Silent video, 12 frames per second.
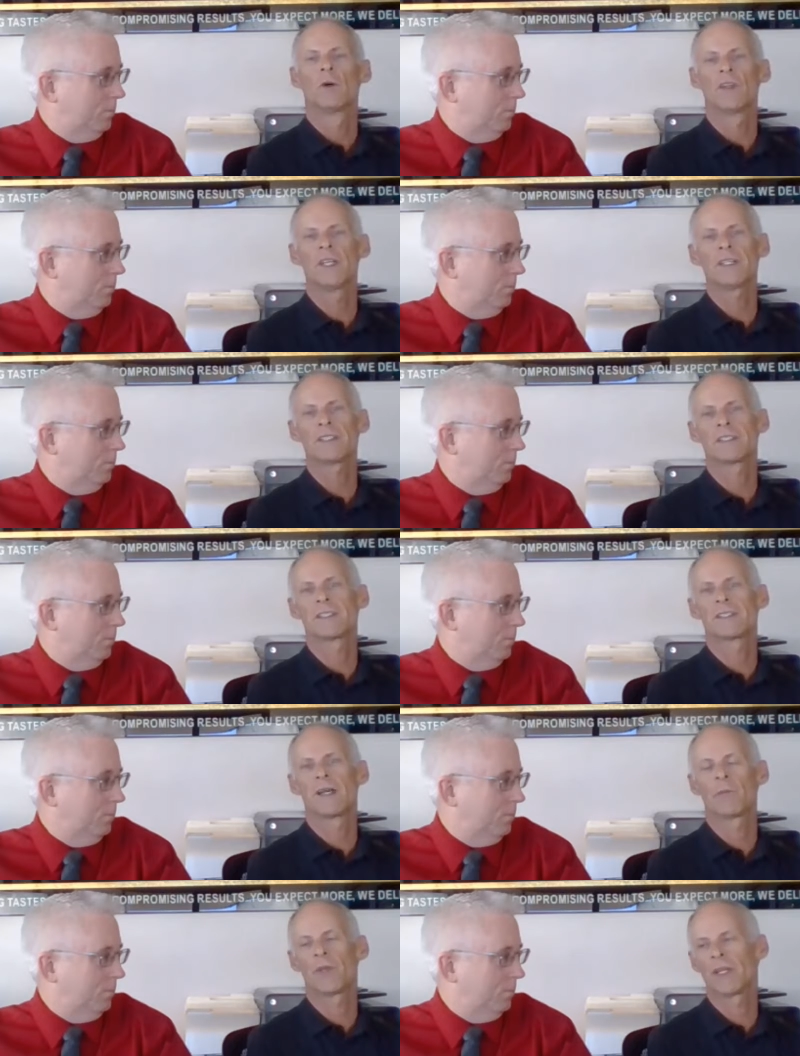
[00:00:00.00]
Speaker 1: Well, this is
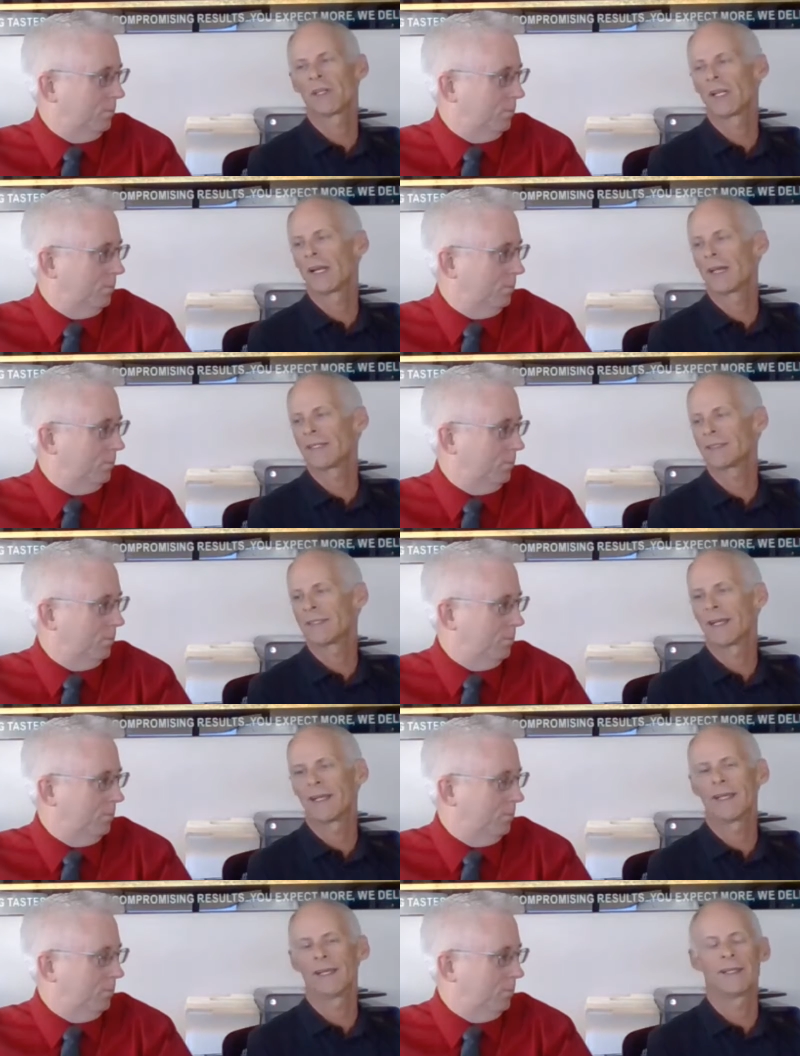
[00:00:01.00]
something that I
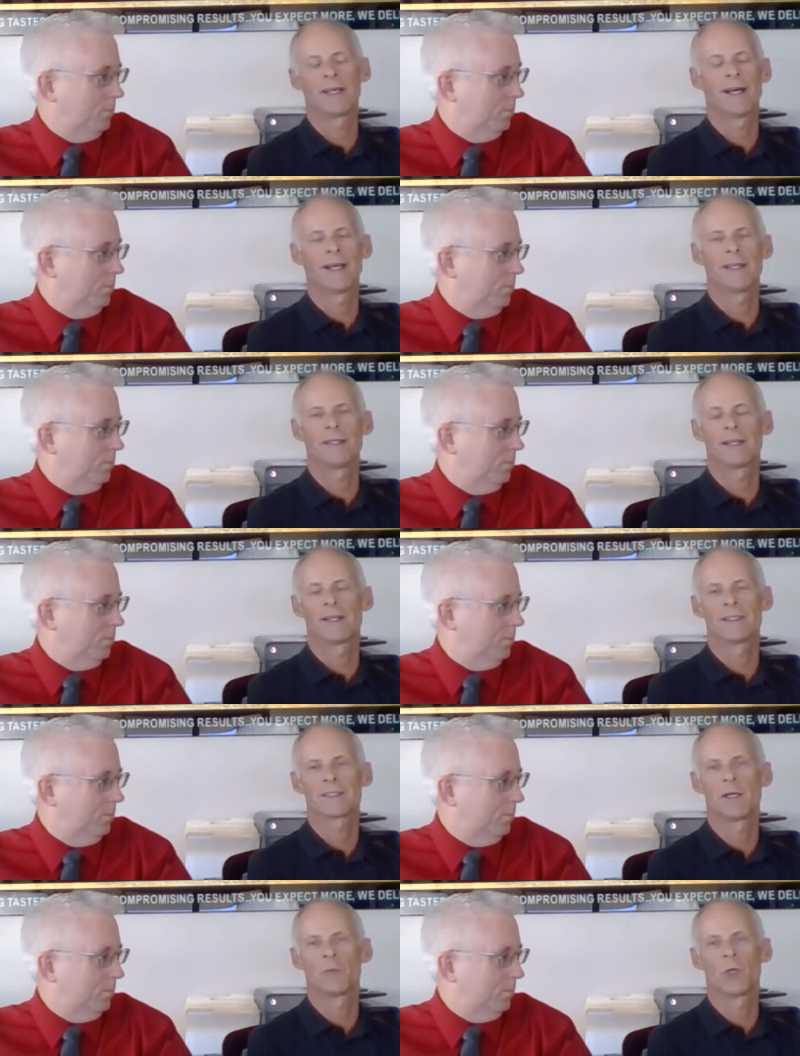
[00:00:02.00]
say I, I
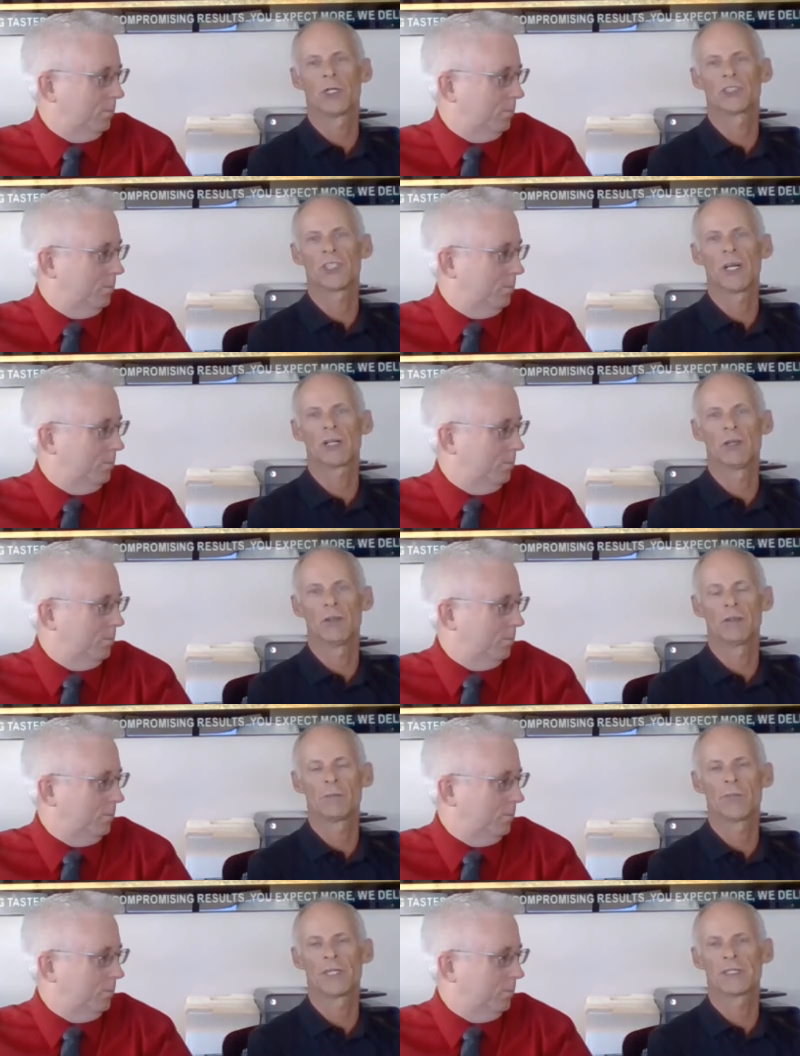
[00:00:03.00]
somewhat chuckle
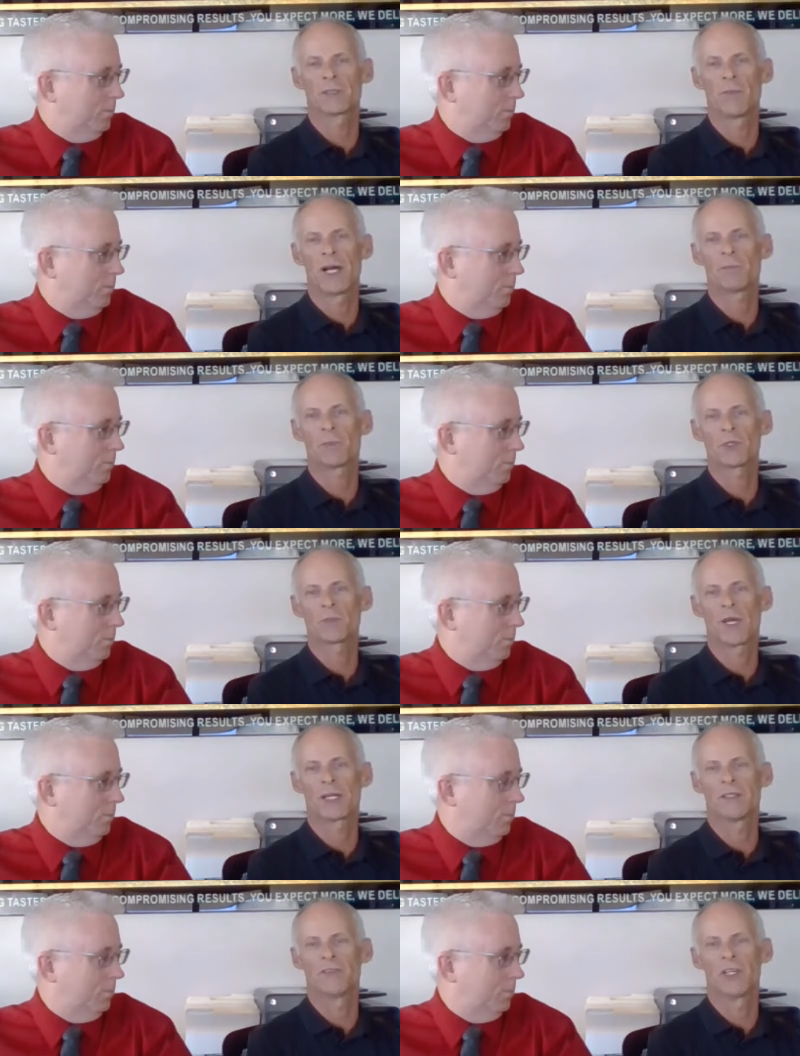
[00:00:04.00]
because my
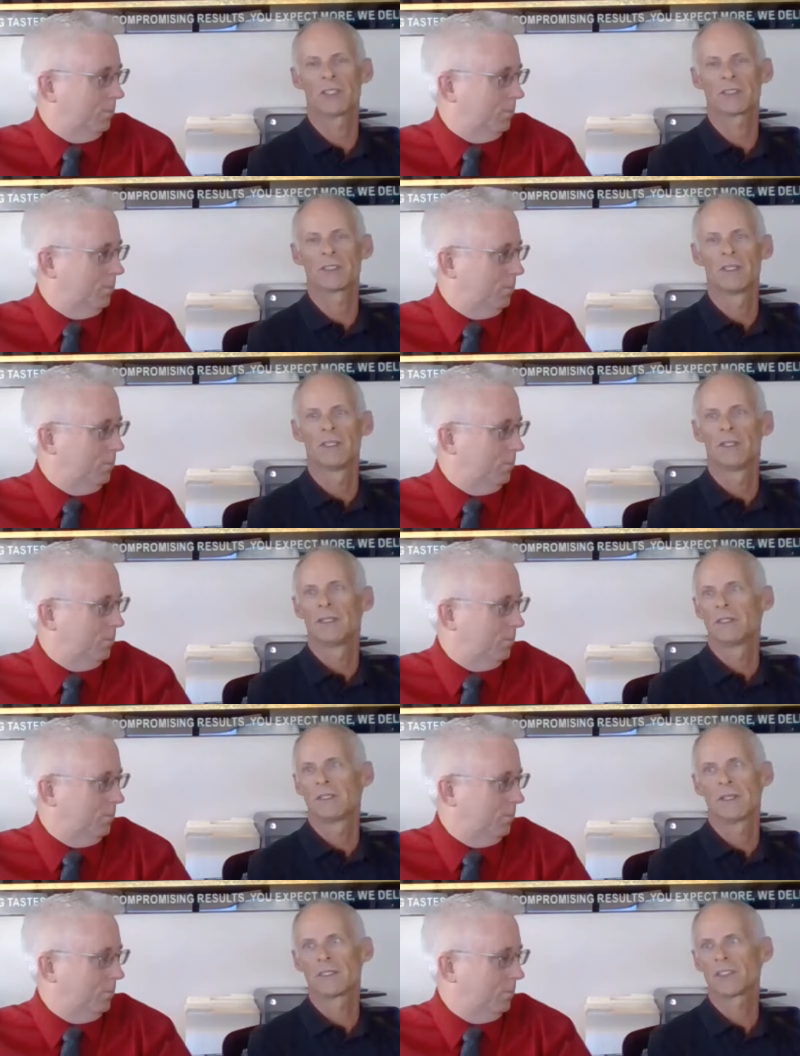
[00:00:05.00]
perspective is
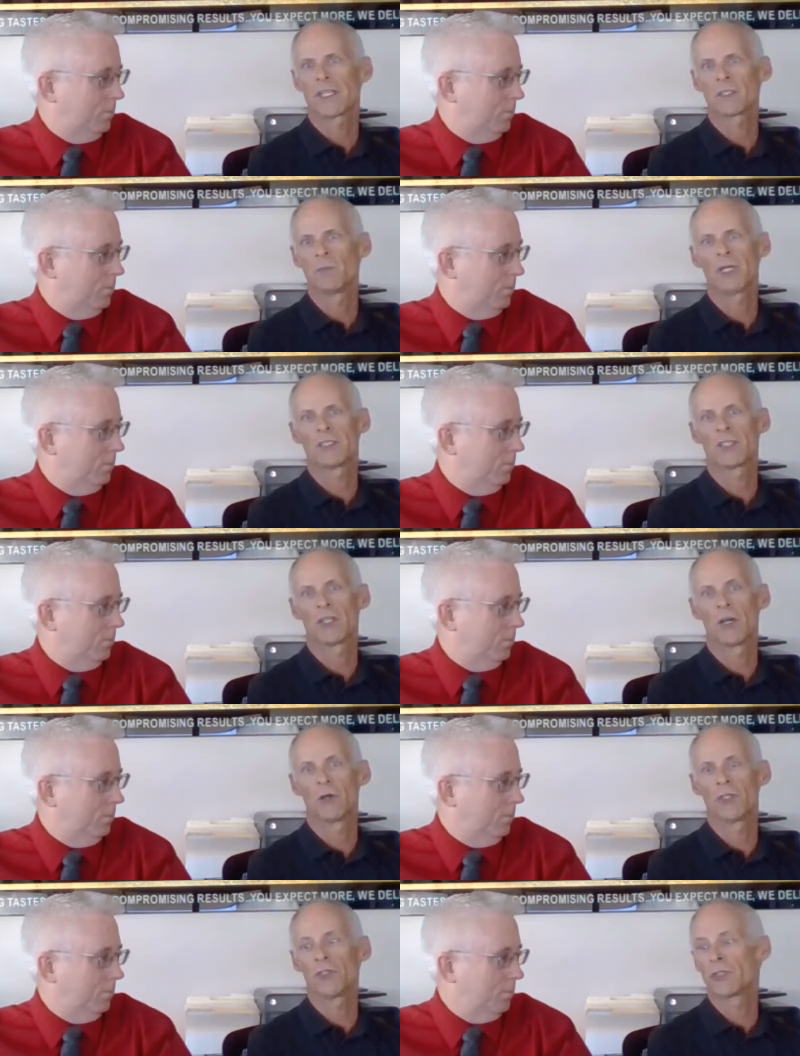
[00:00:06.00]
six months
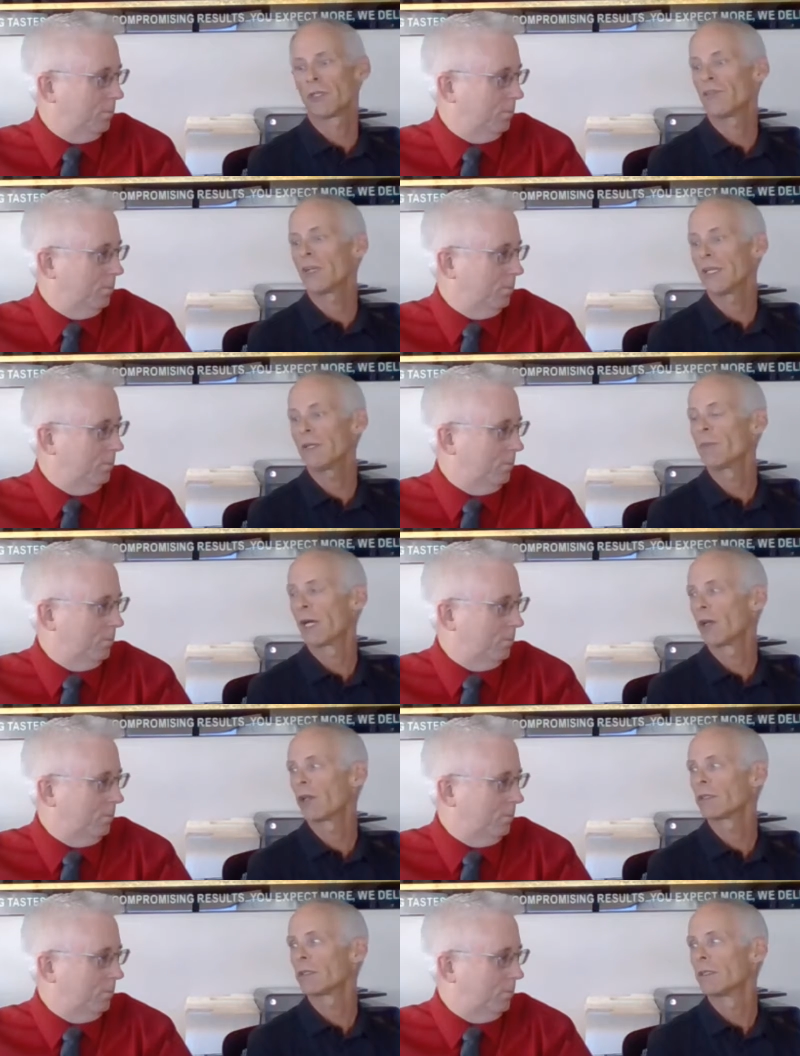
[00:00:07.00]
ago, you should have
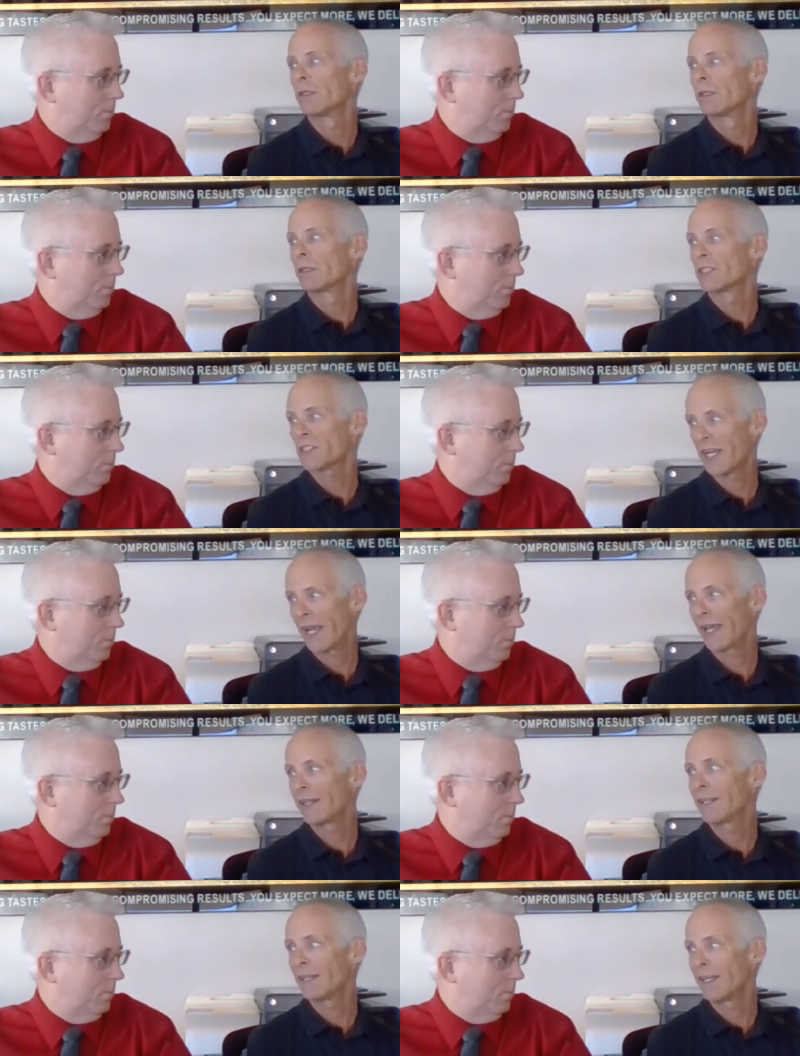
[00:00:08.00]
emailed
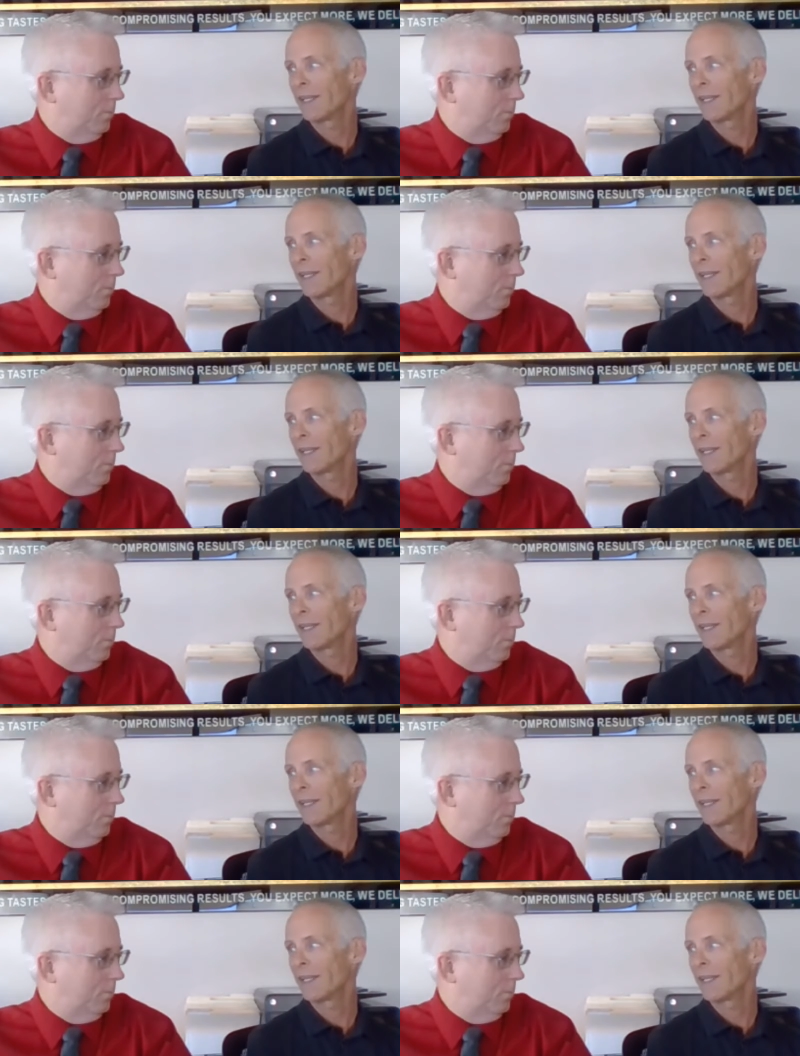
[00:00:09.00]
scanned and